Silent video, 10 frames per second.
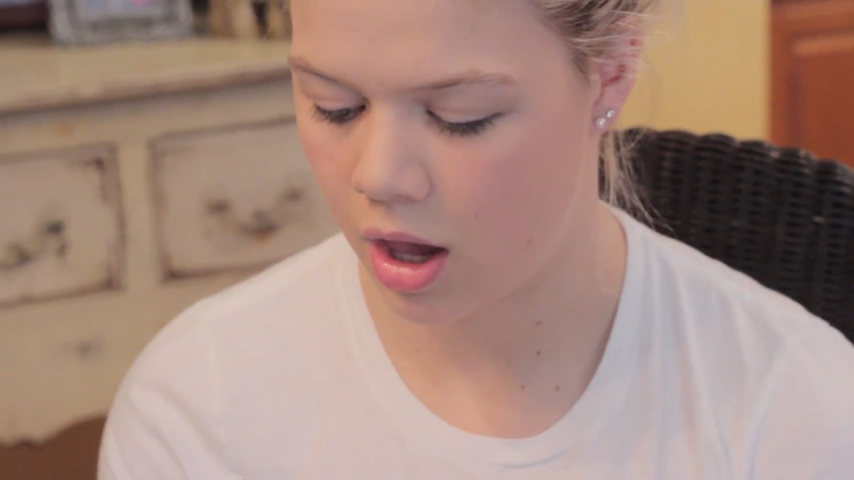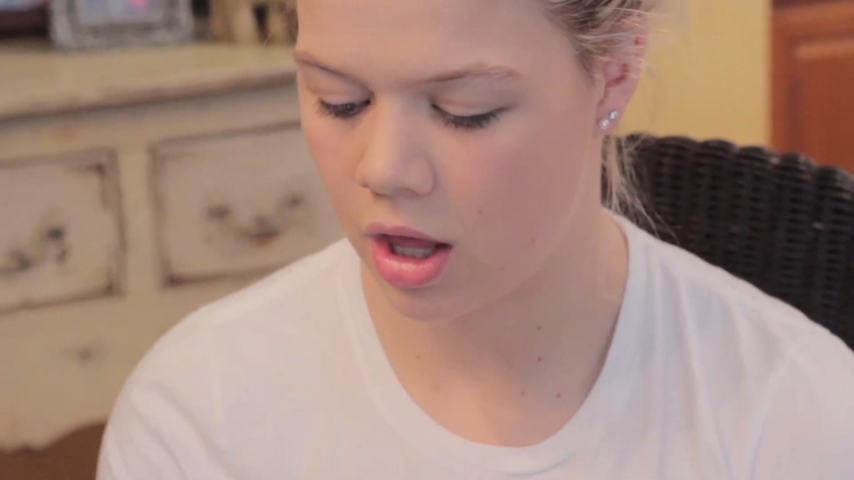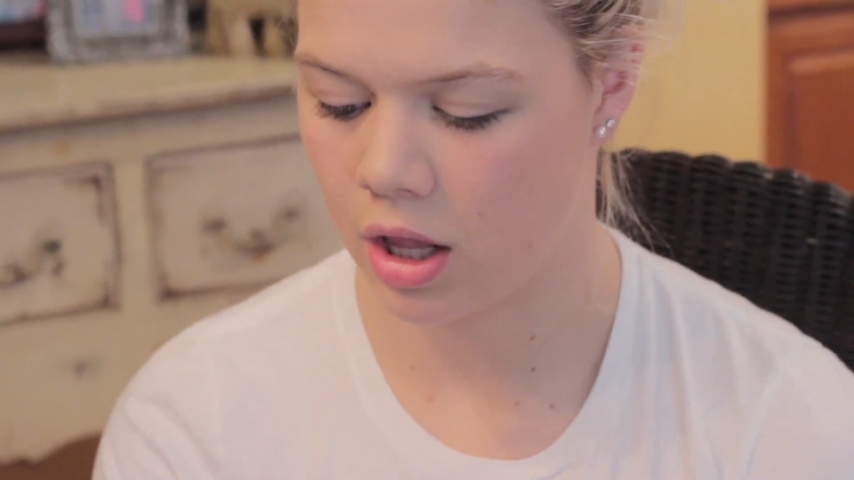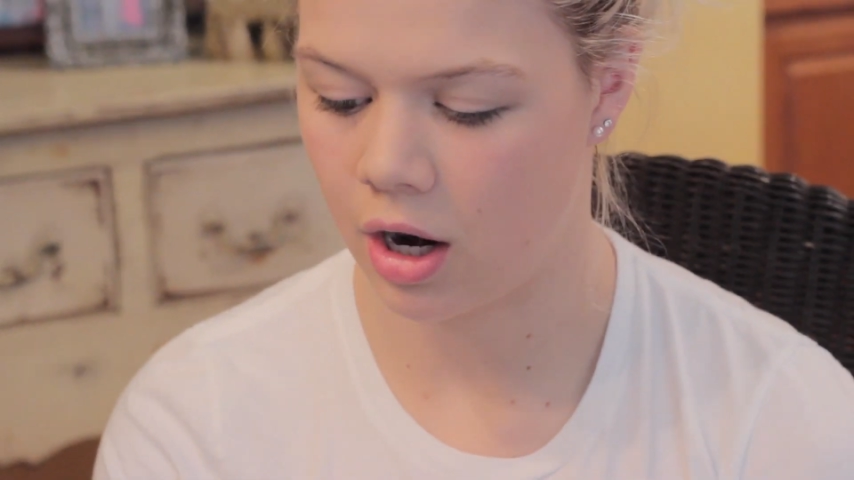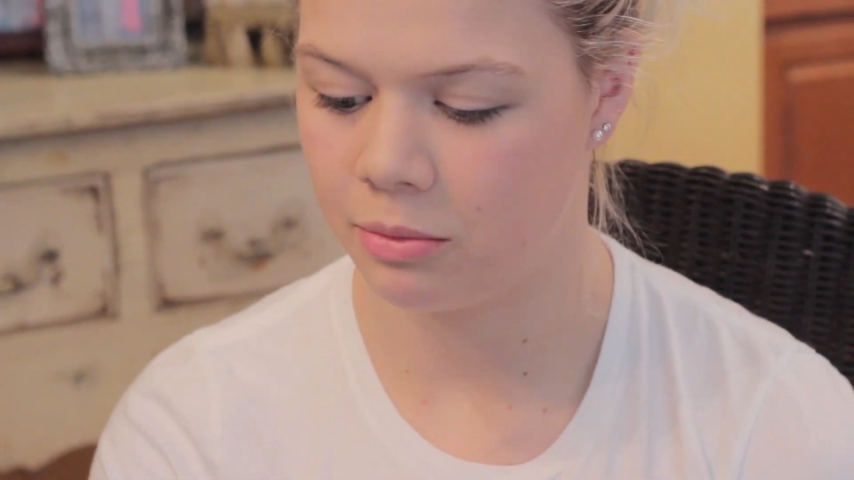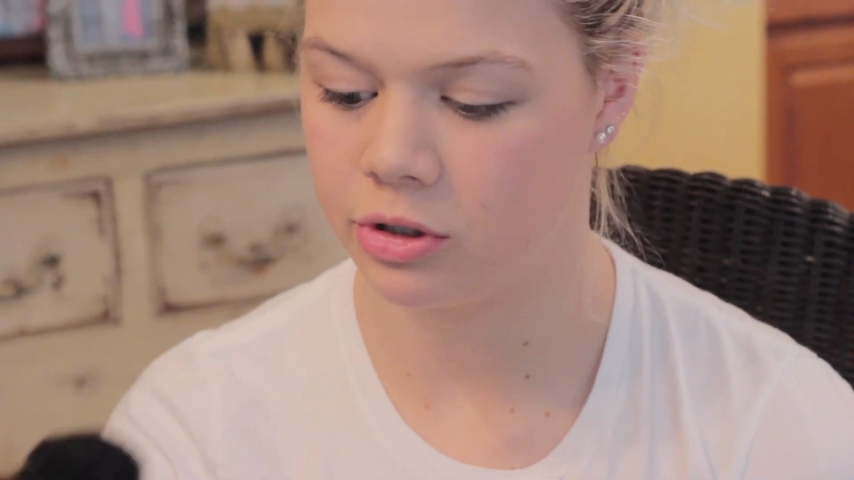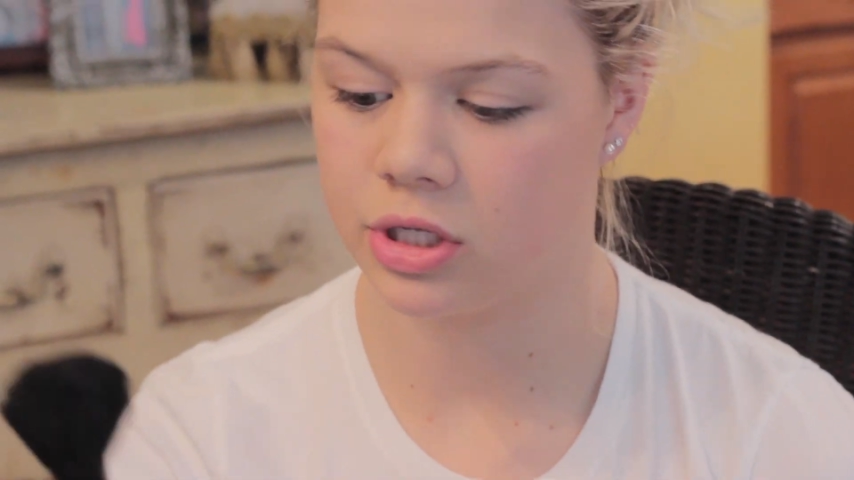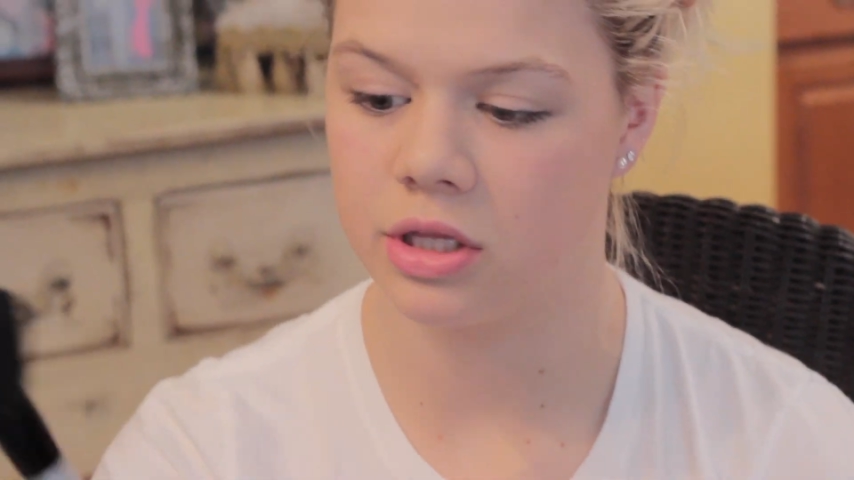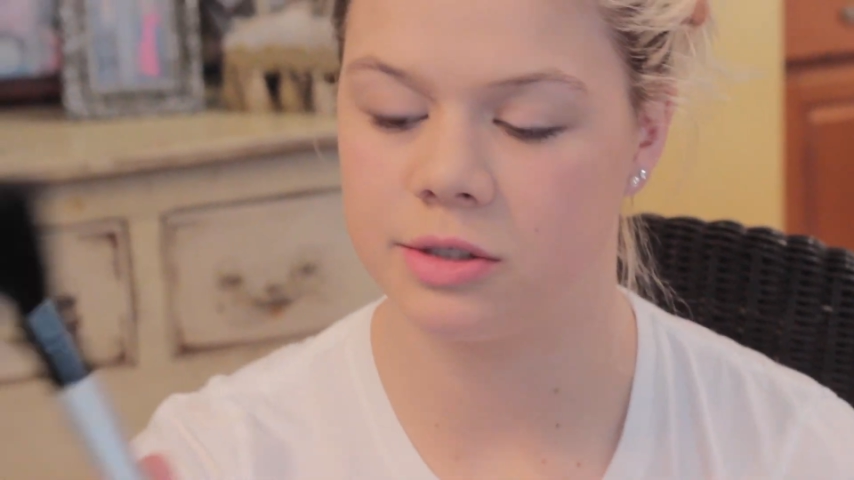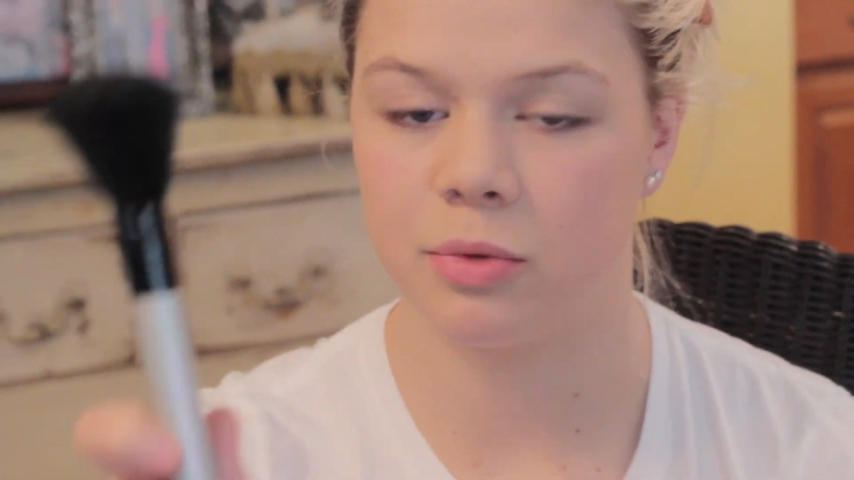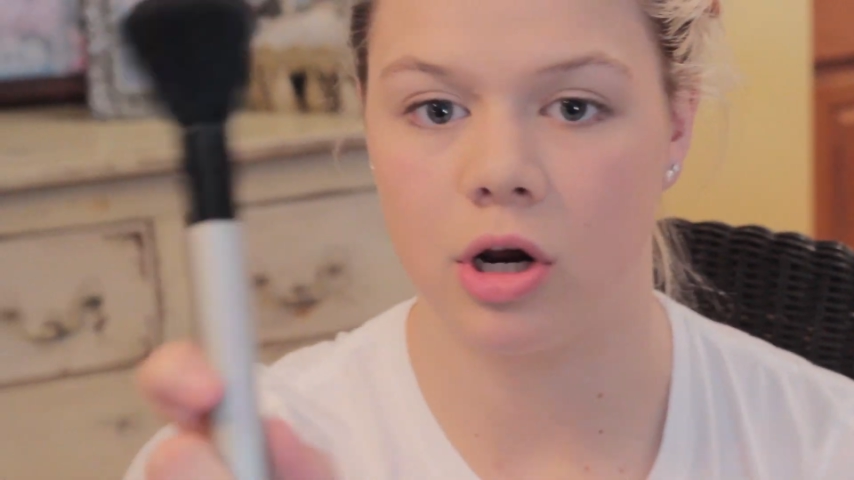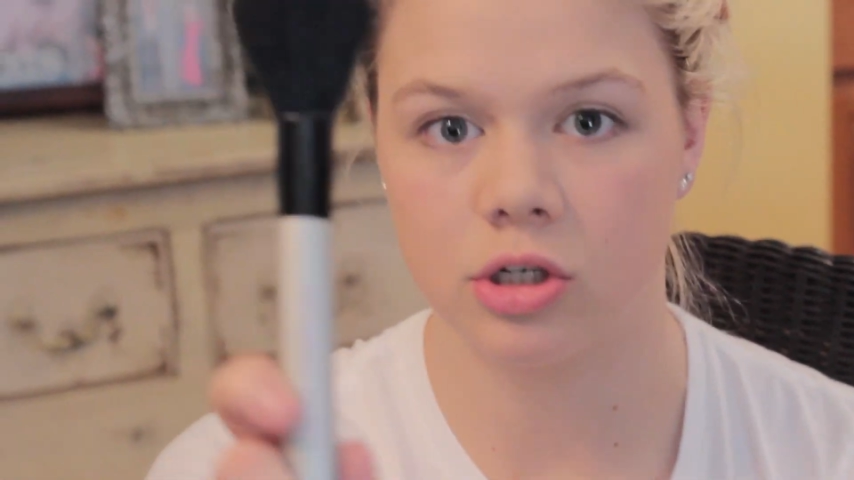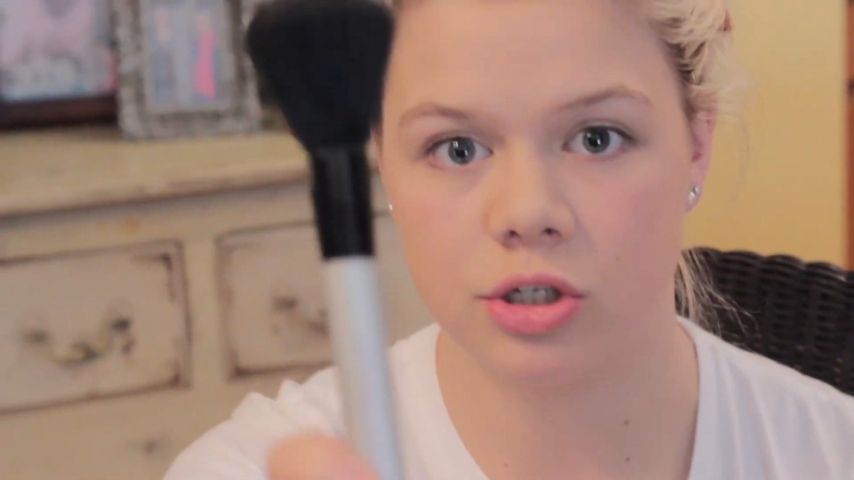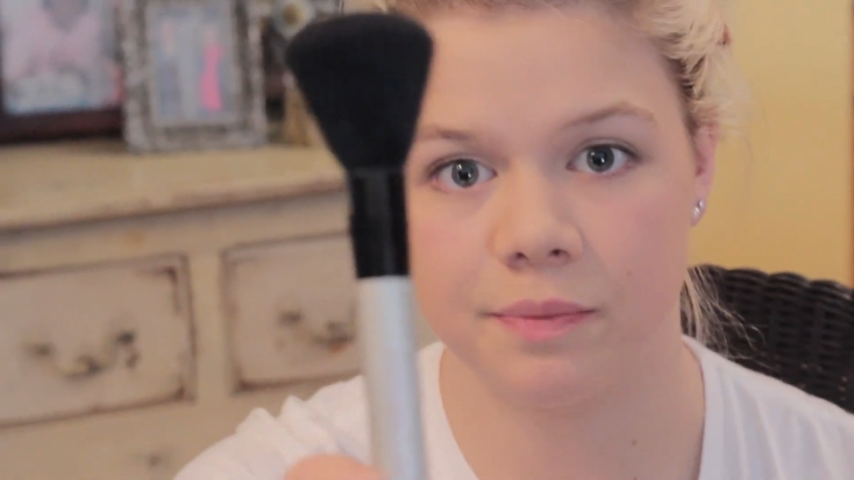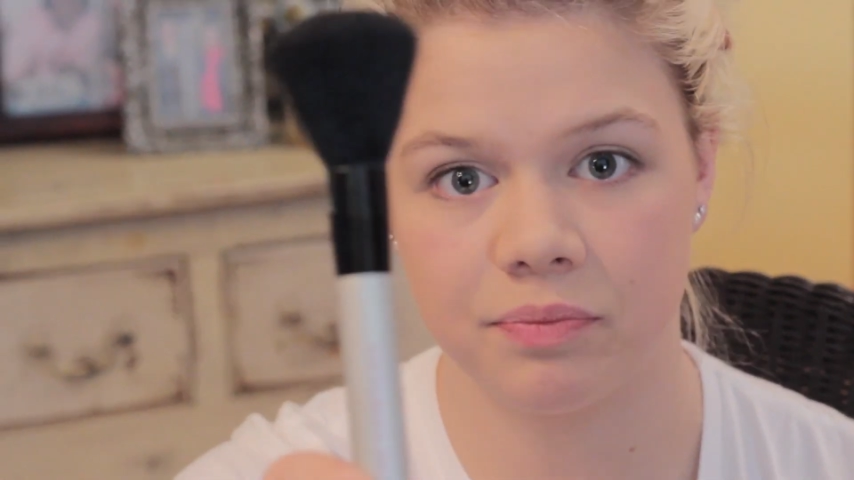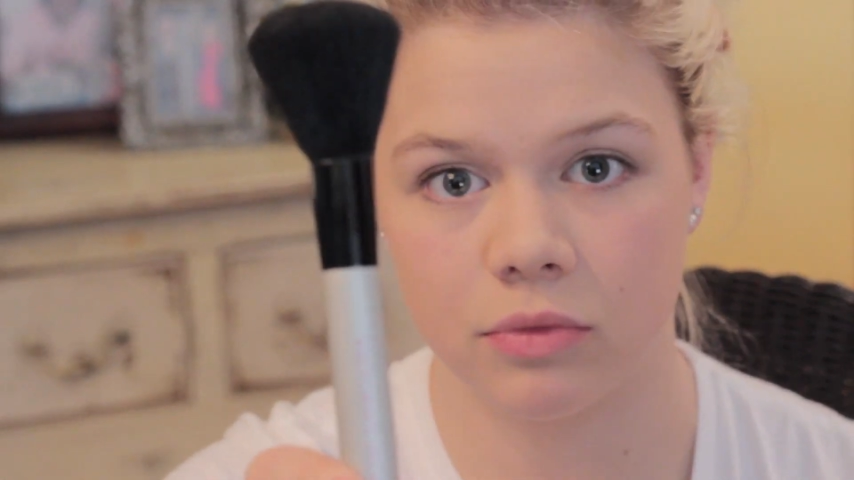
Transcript: And then I'm using this brush.